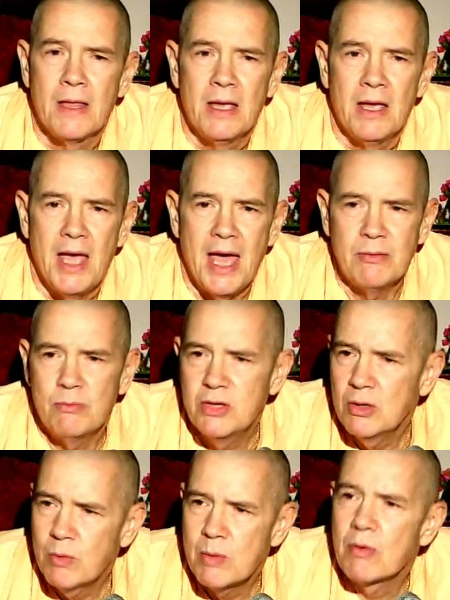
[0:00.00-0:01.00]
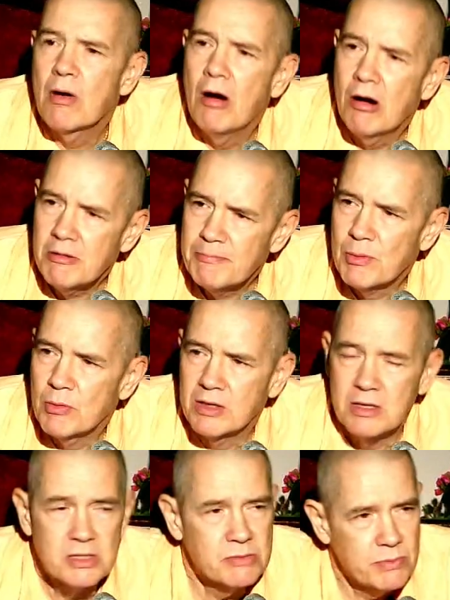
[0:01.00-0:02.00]
And, you know, we were heartbroken
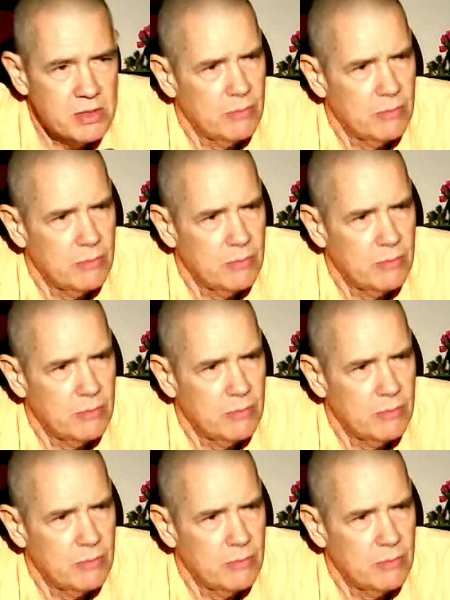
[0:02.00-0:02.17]
because, you know,